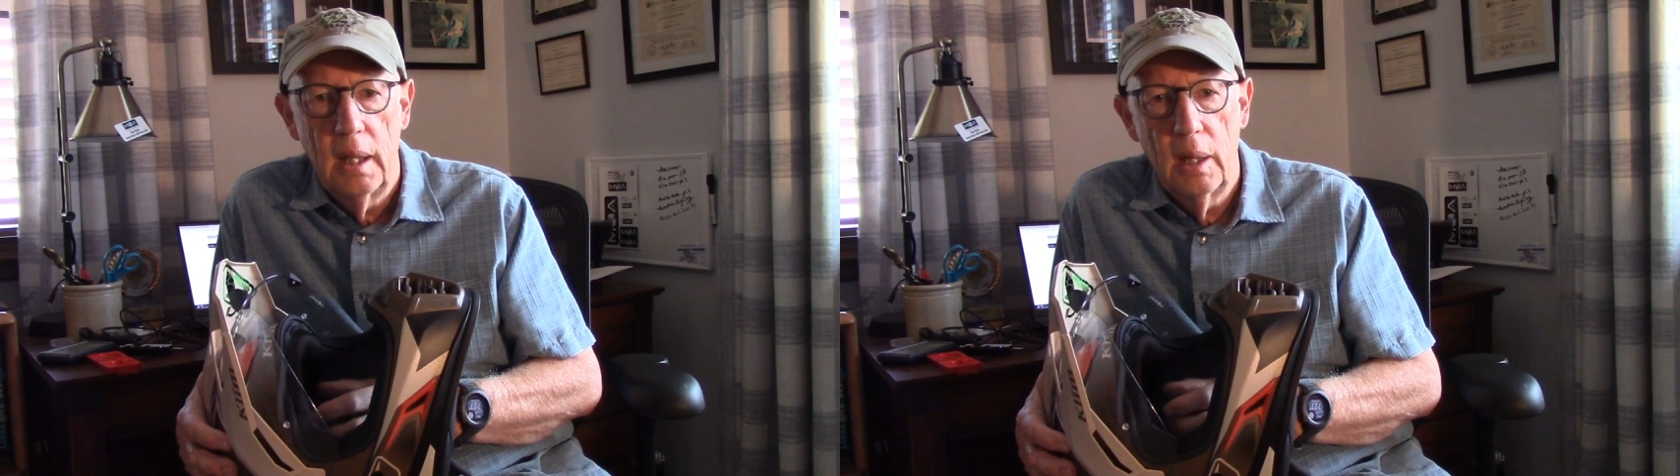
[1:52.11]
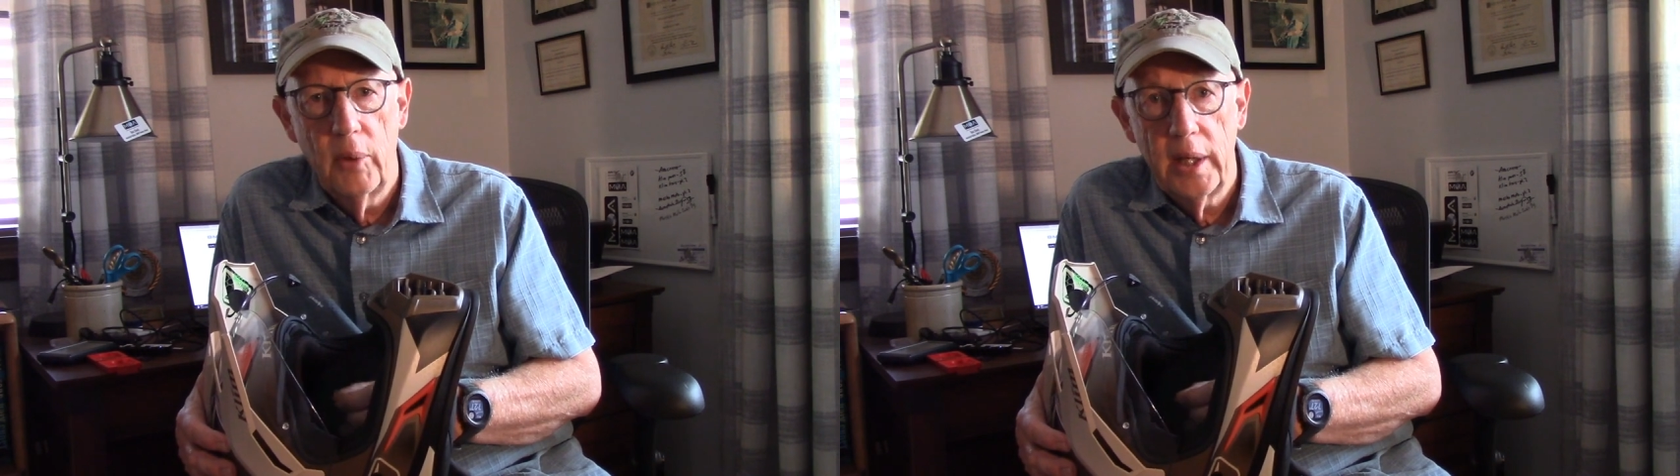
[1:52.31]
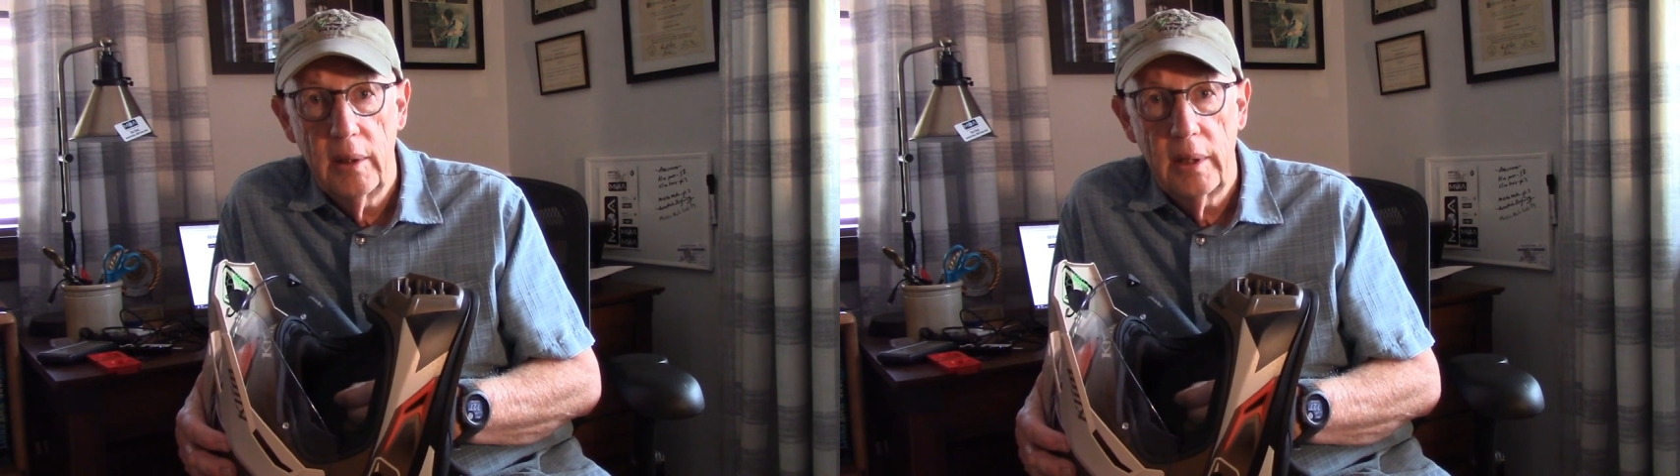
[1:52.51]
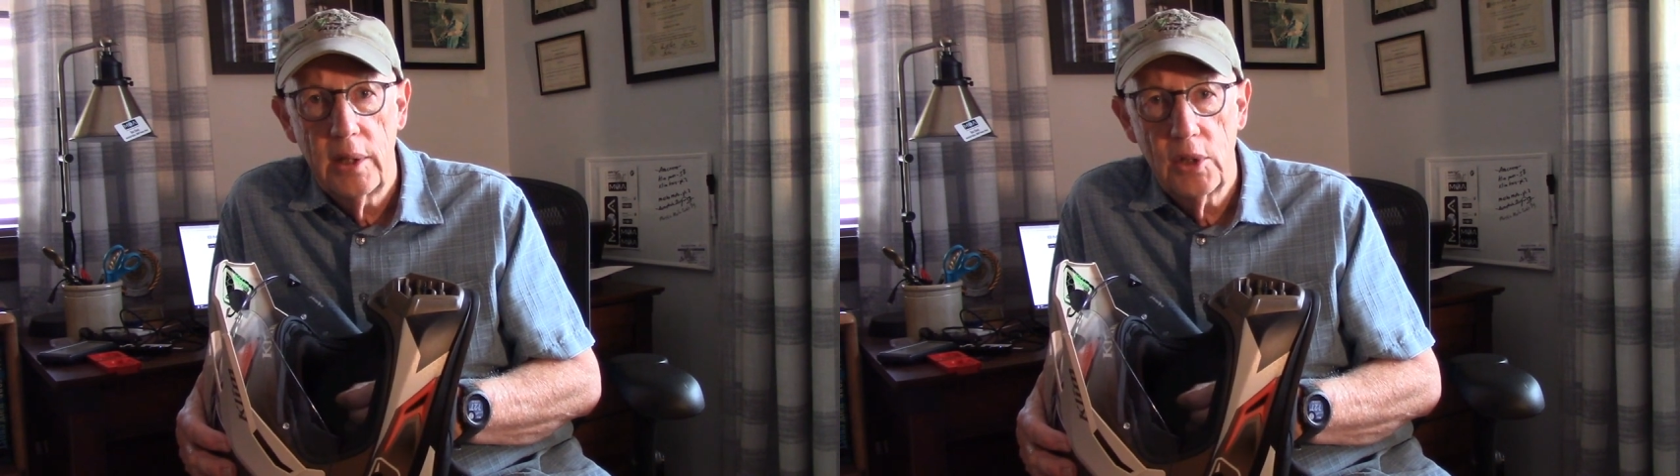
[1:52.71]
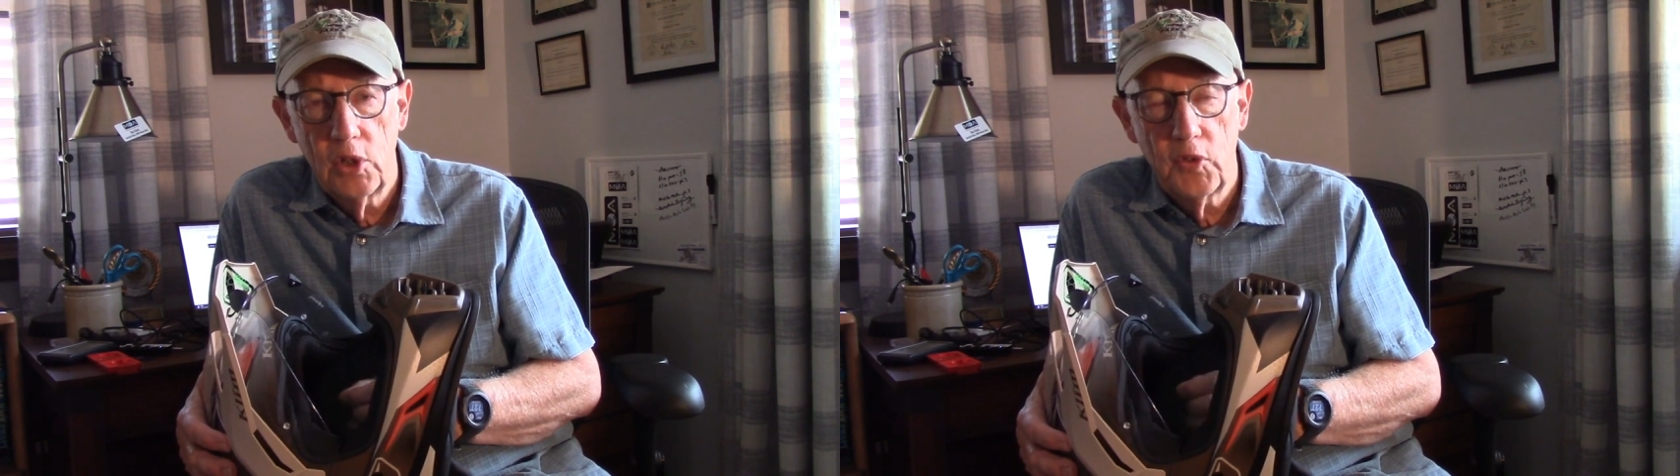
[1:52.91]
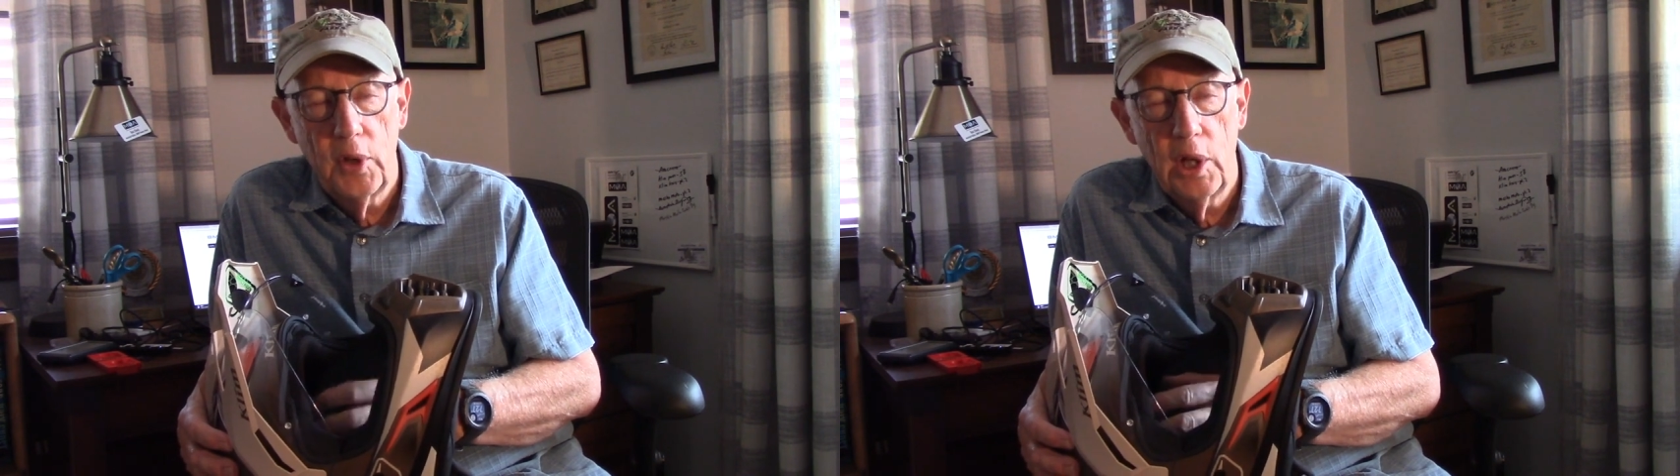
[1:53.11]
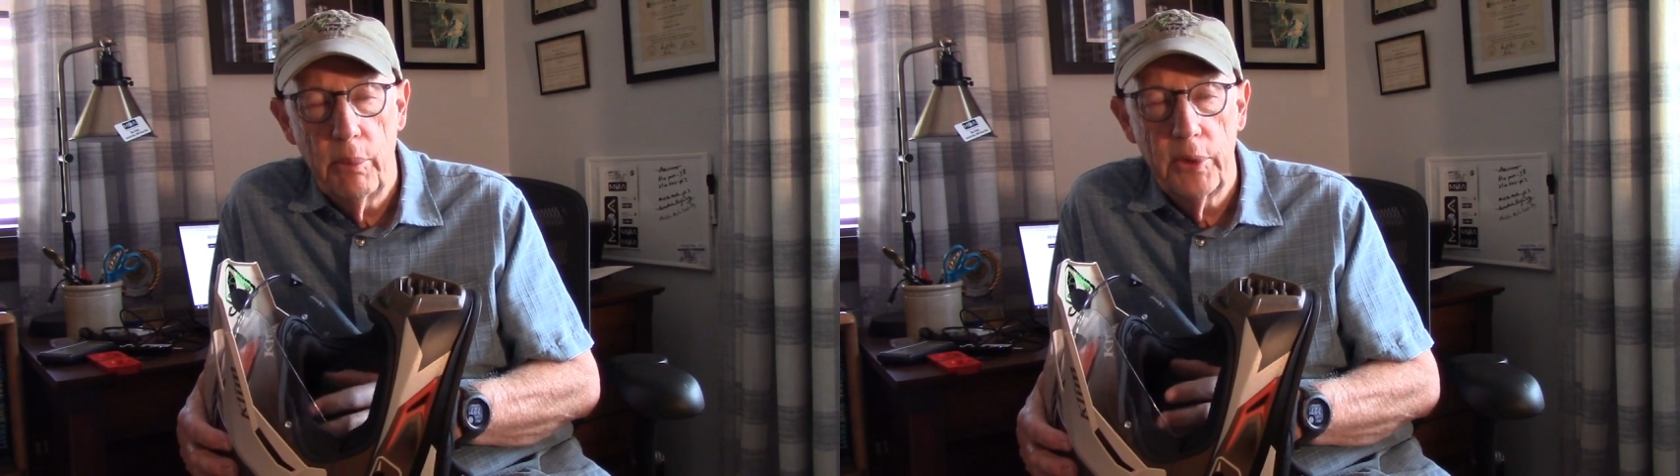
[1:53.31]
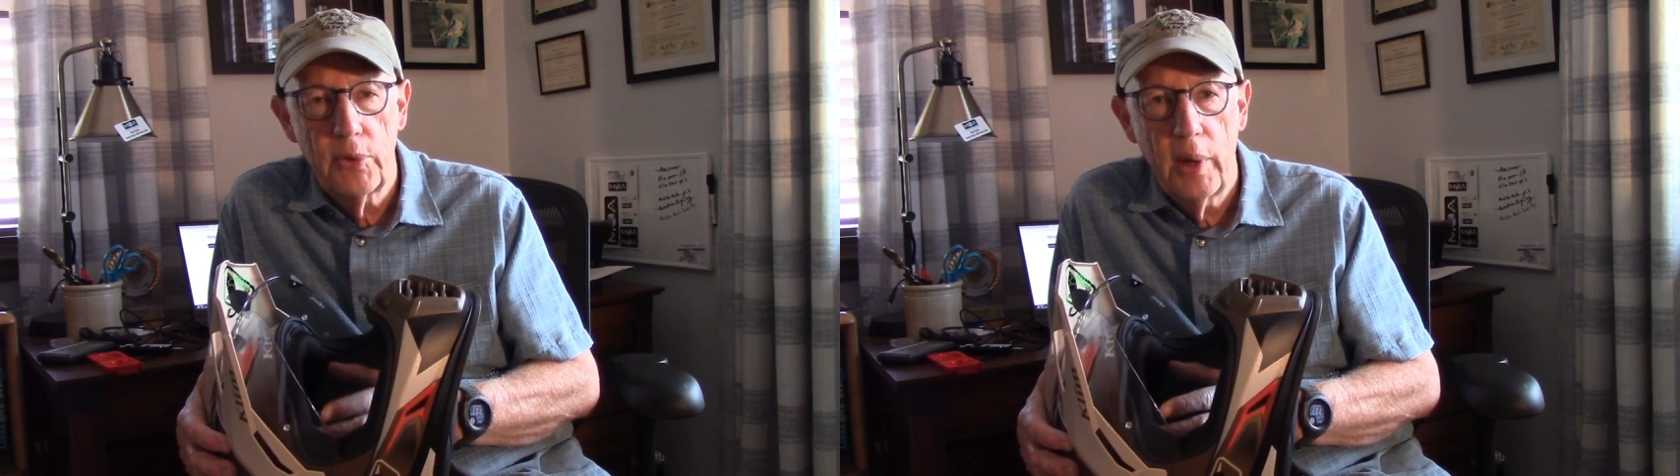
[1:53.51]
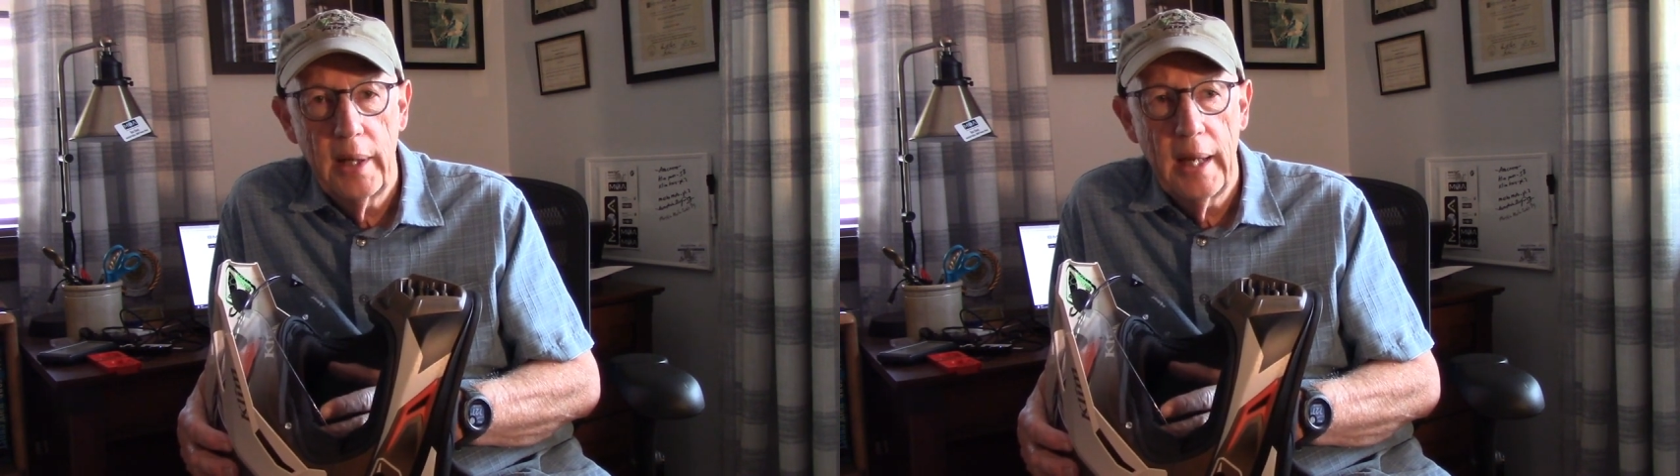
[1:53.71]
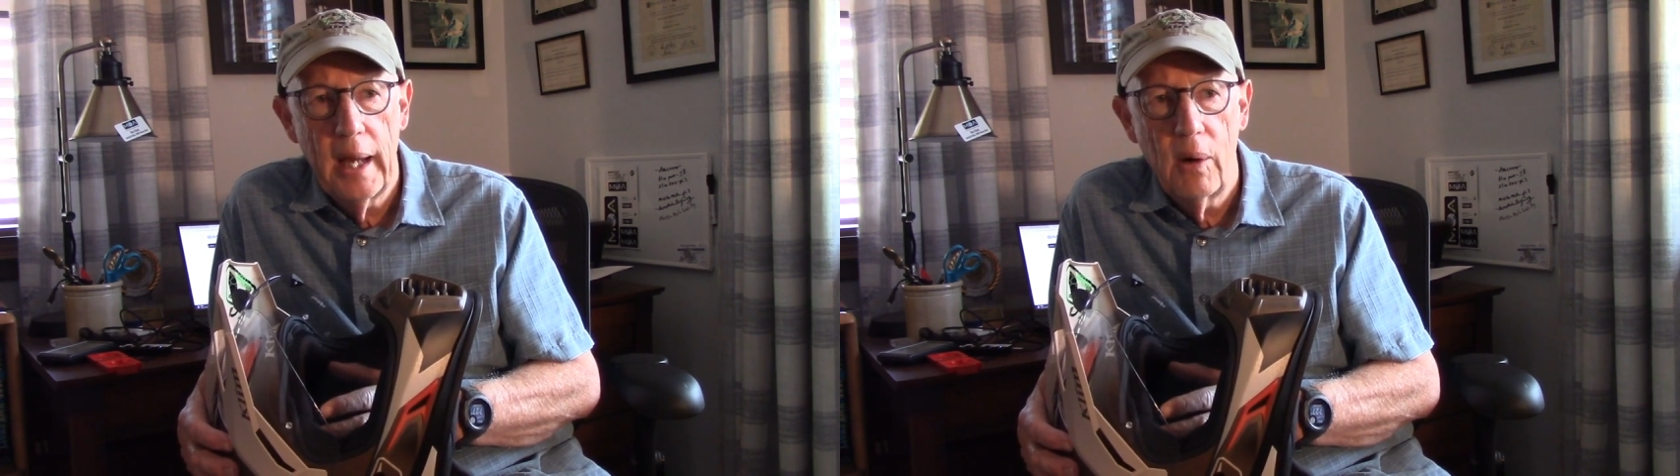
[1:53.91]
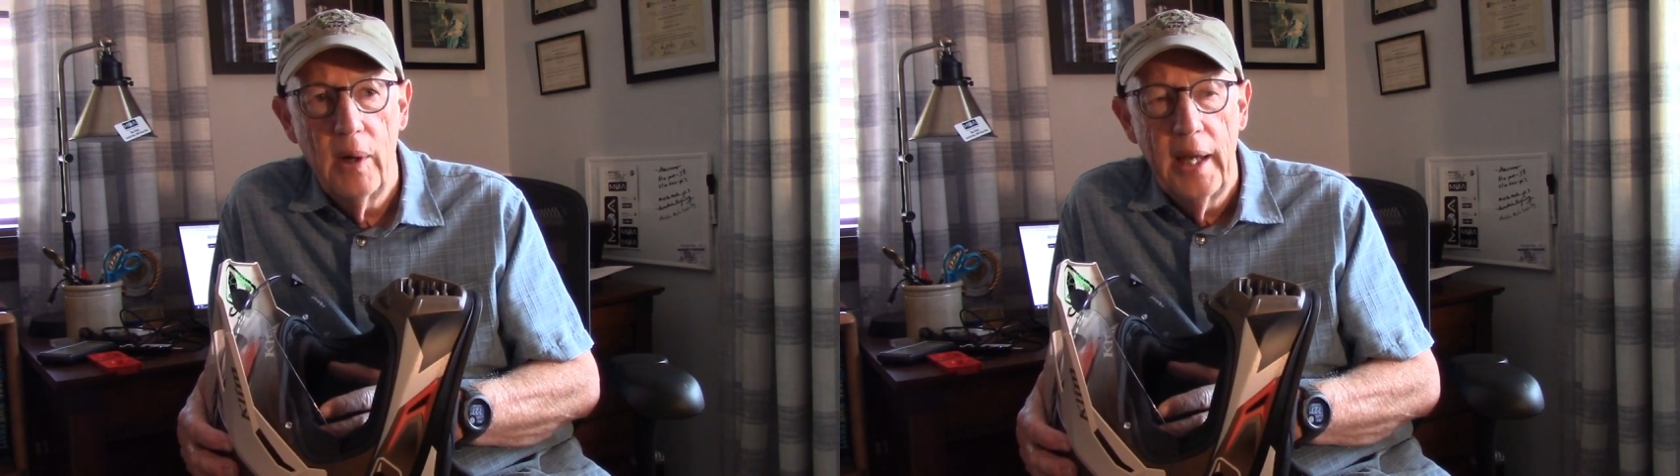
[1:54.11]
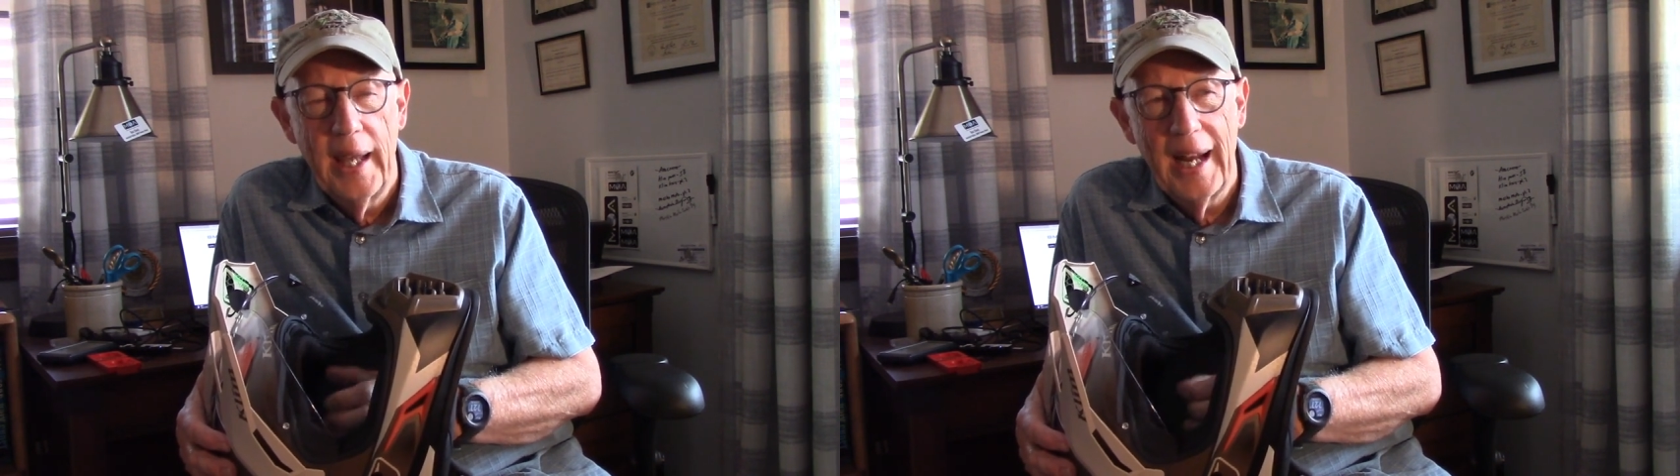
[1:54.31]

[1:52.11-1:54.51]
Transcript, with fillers: uh, regulations for helmets right now,